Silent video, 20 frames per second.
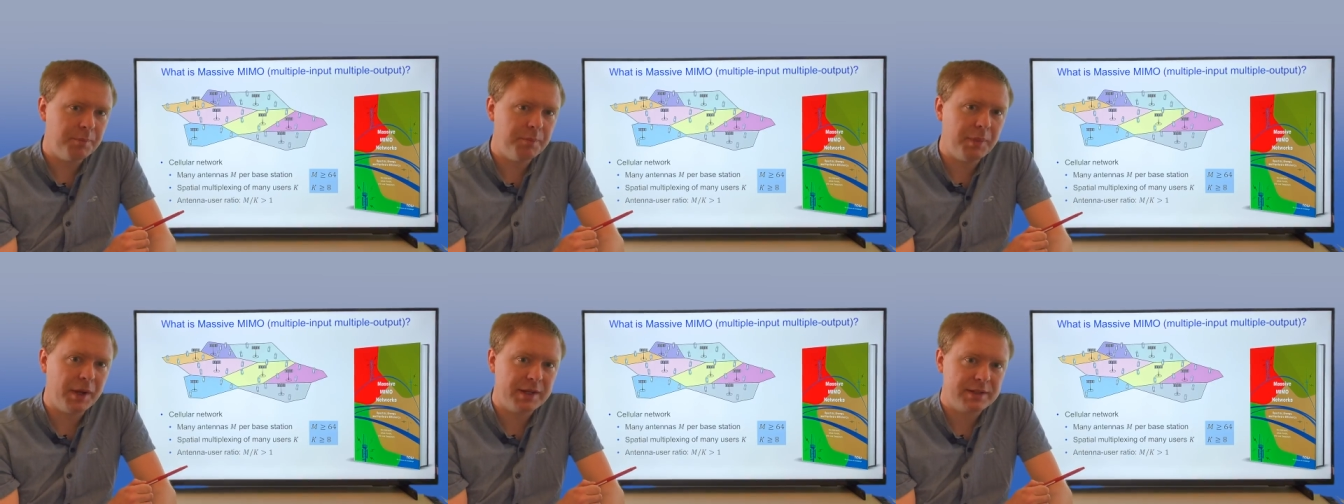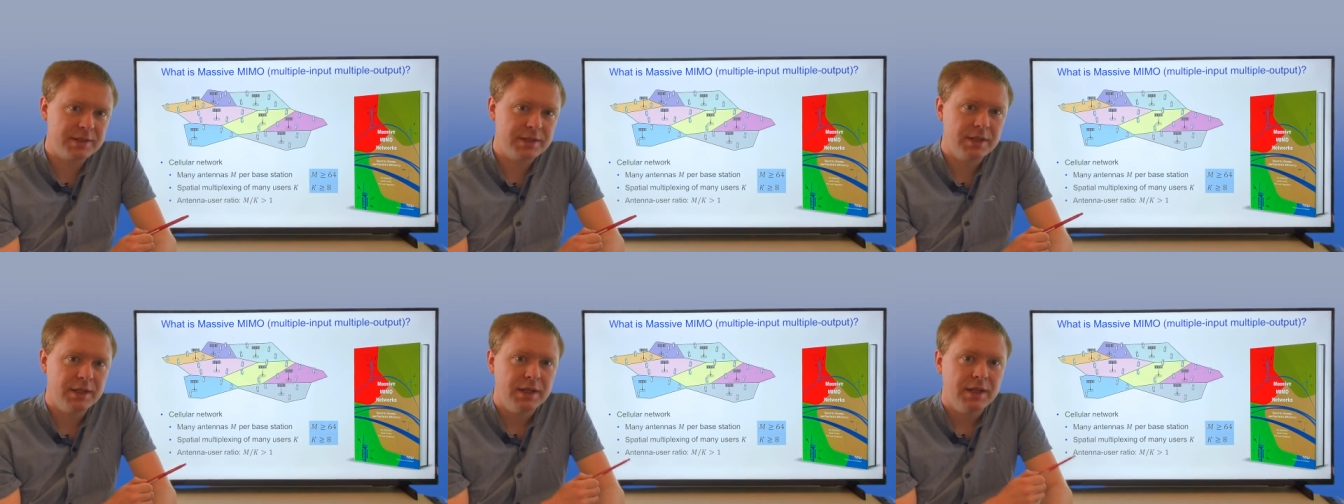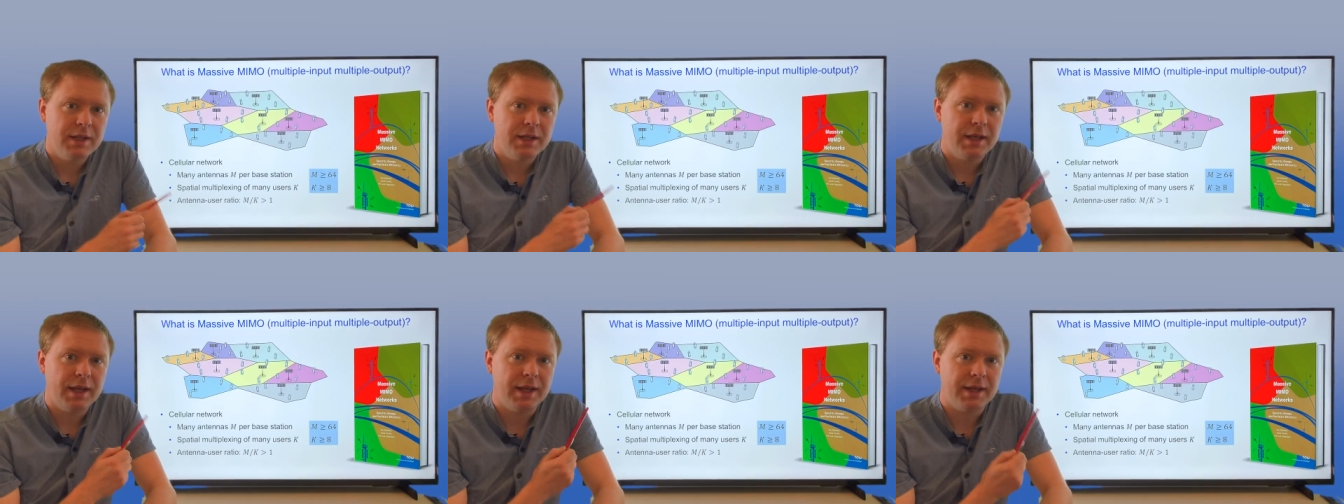But
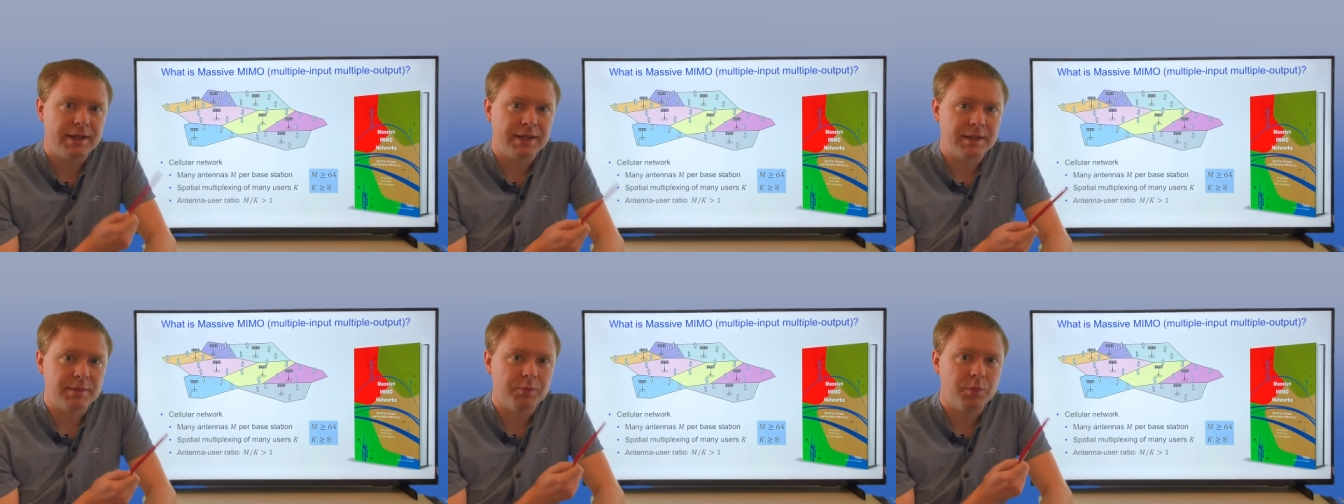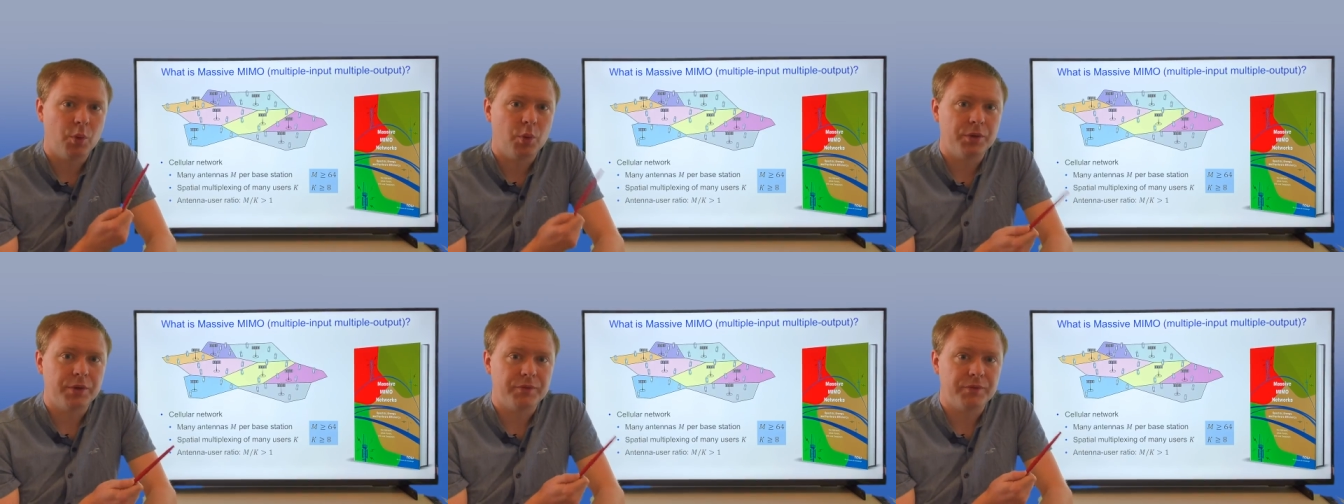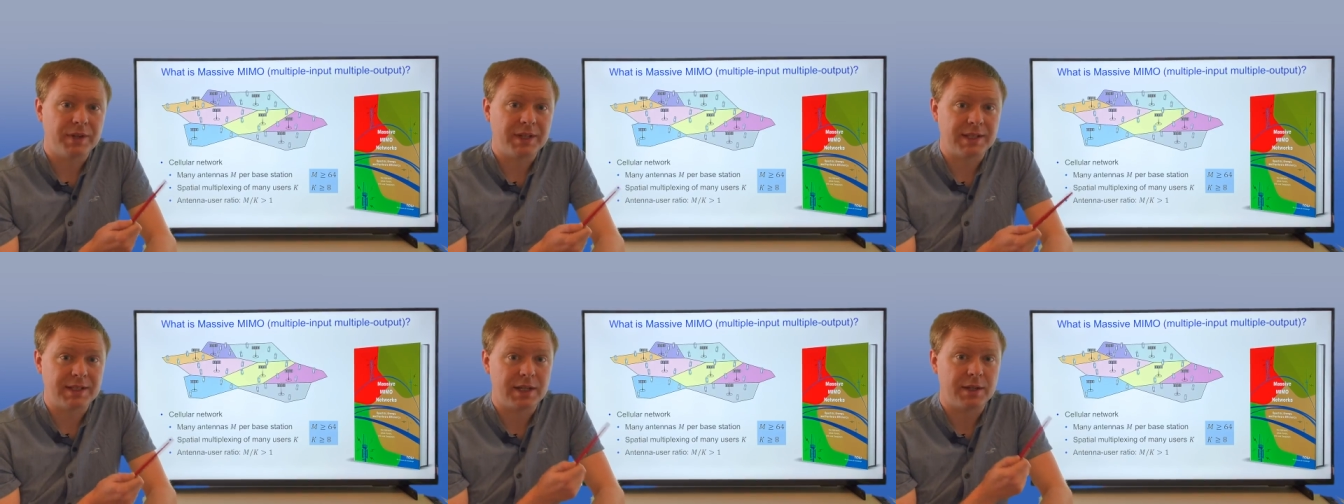the
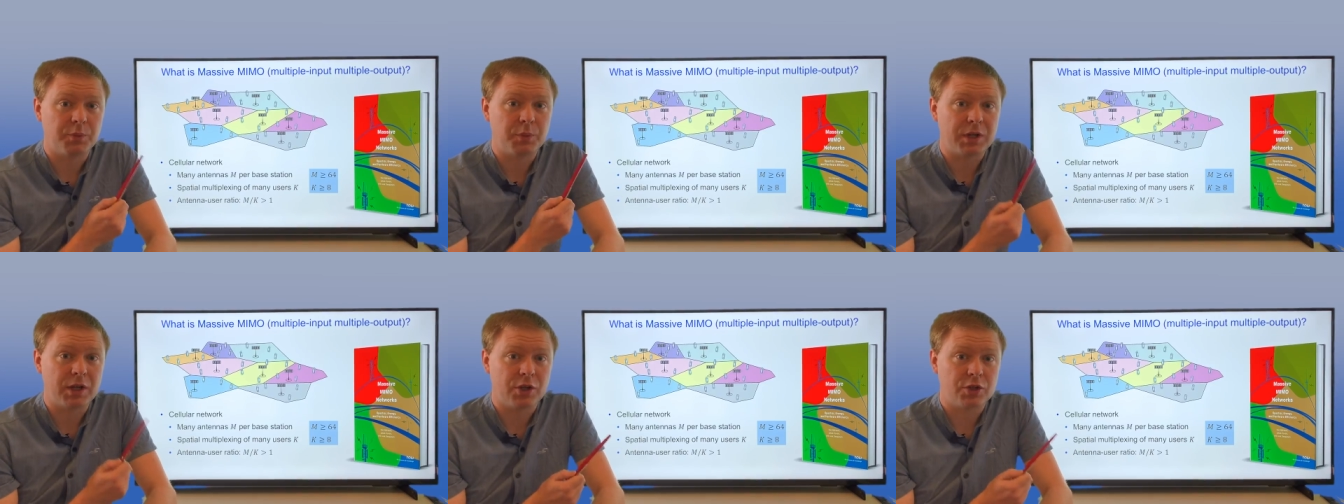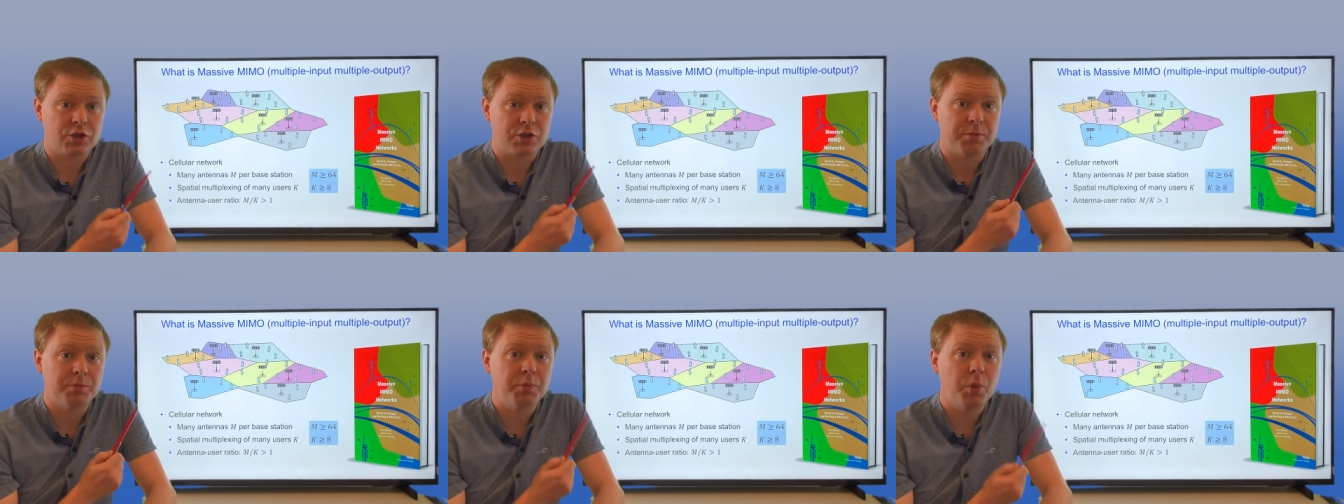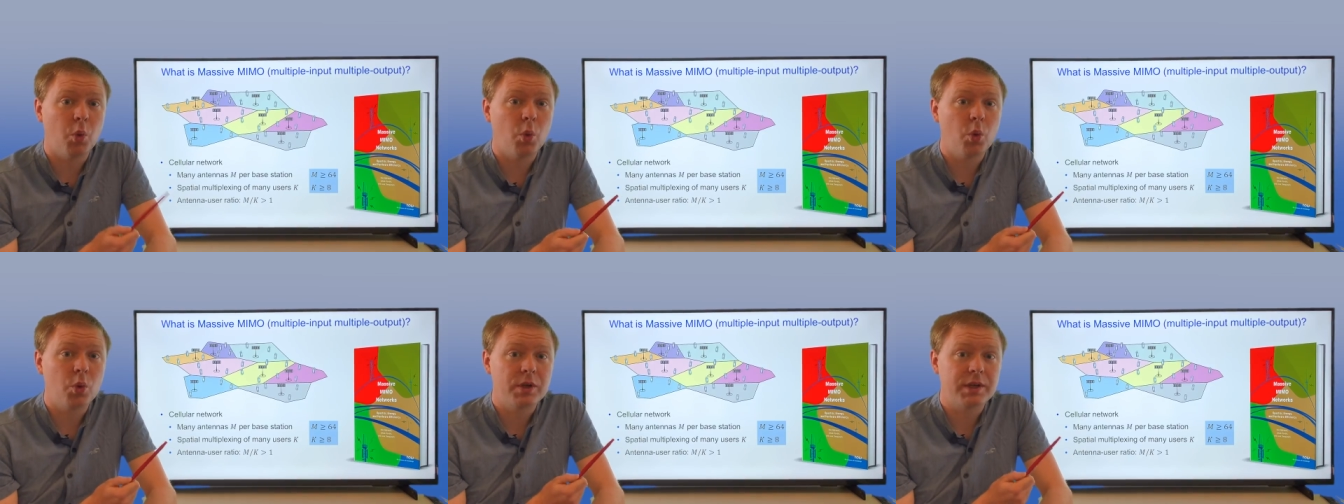important thing is that we are
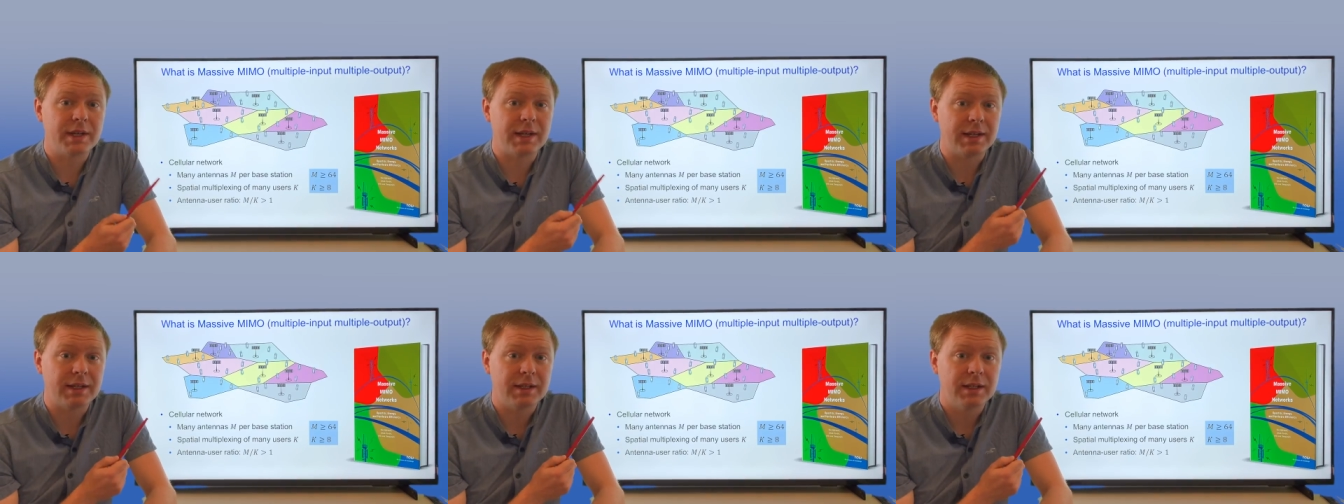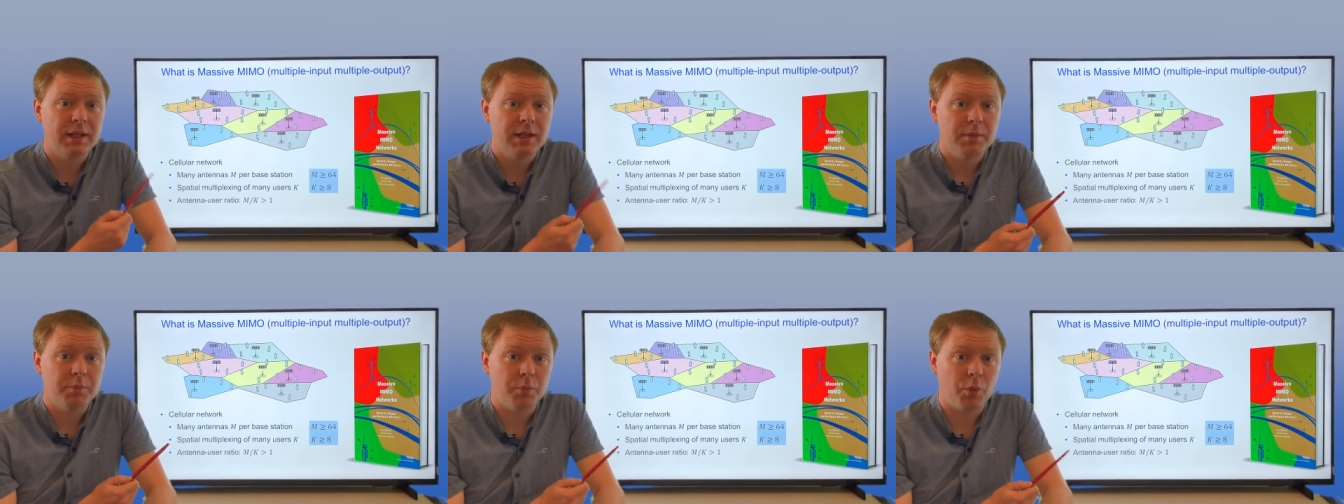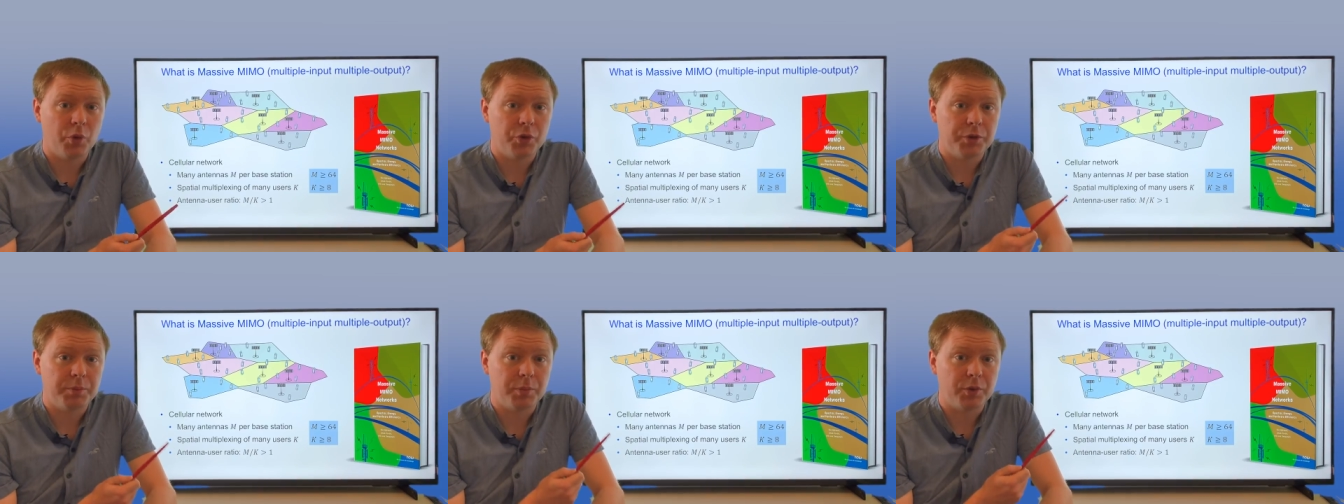supporting
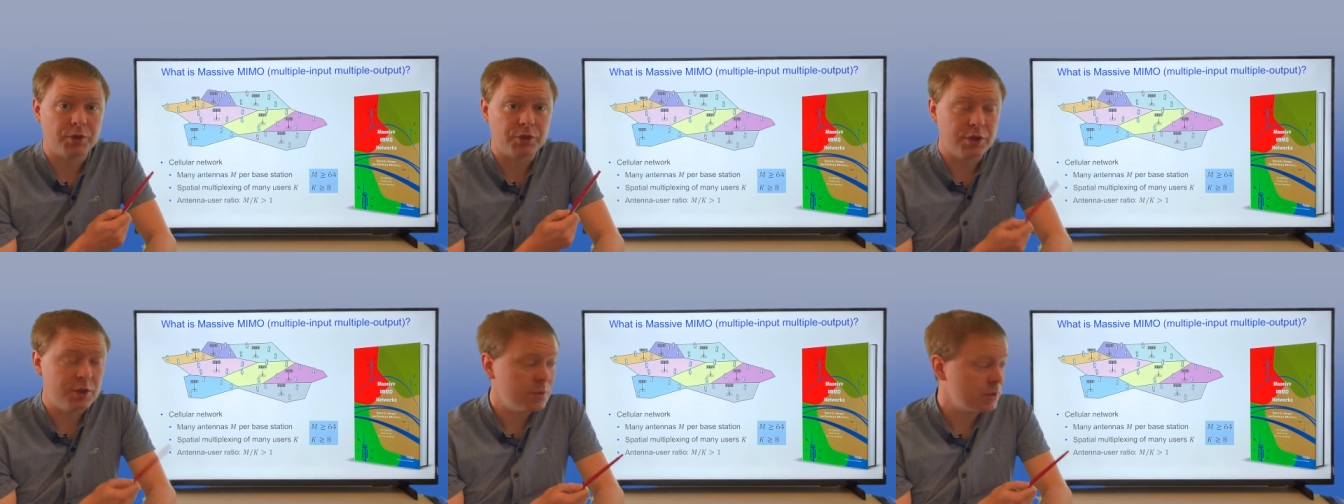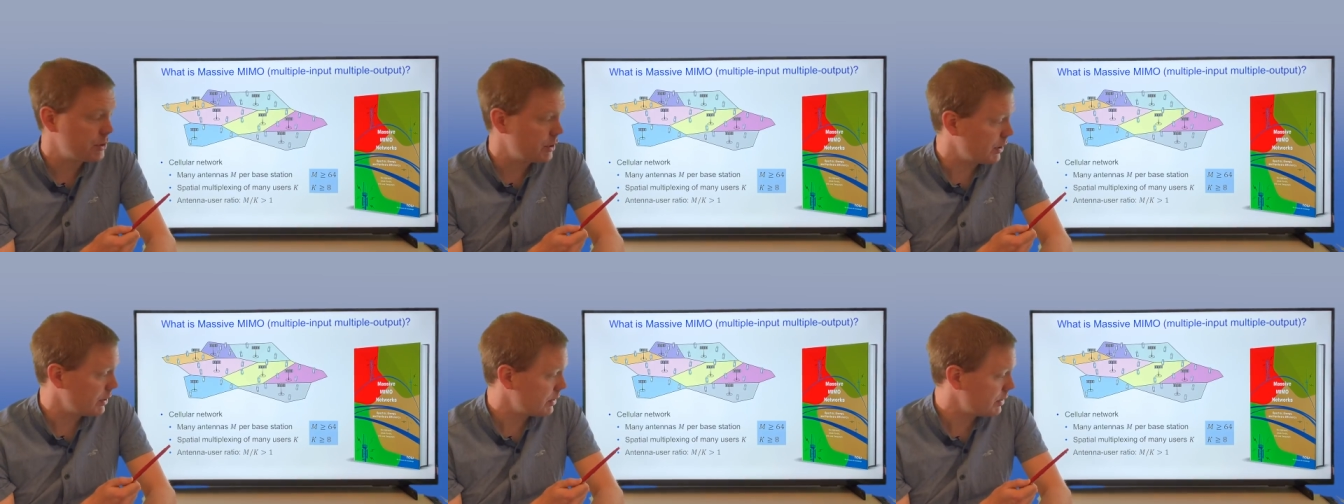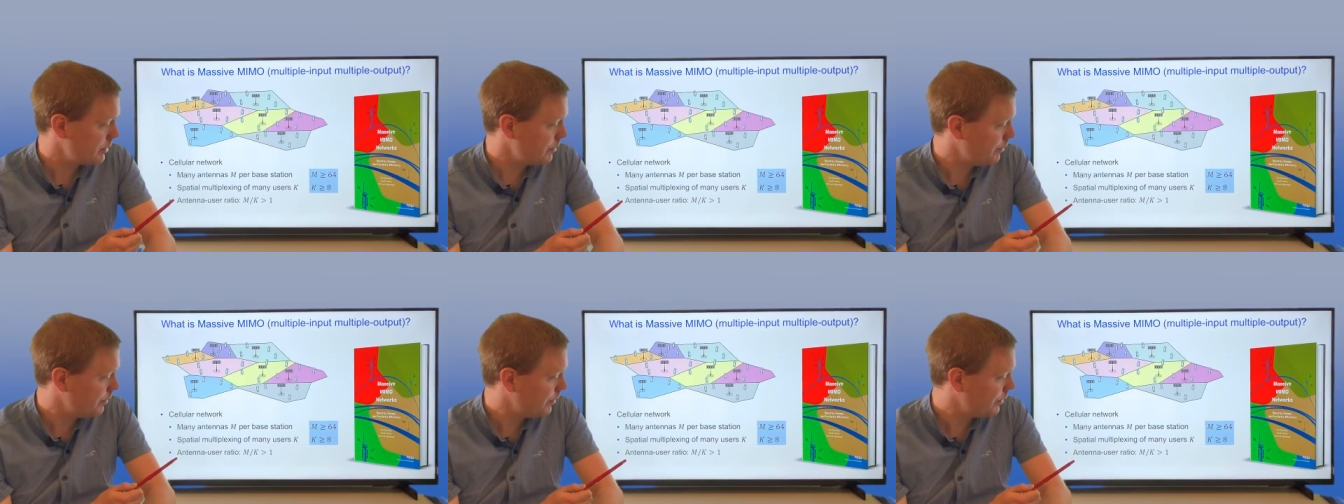multiple
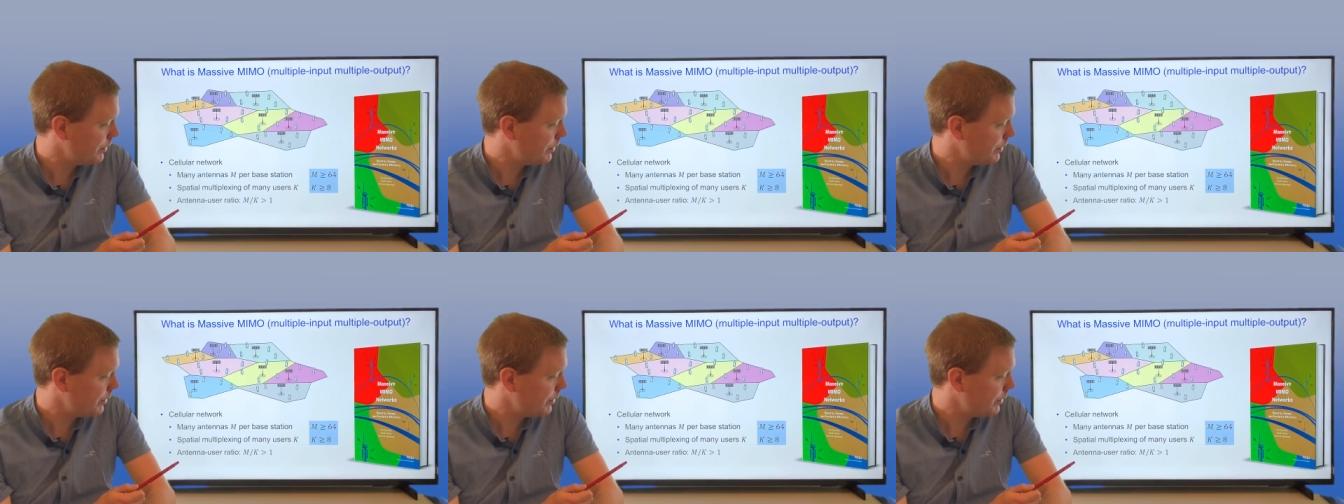users.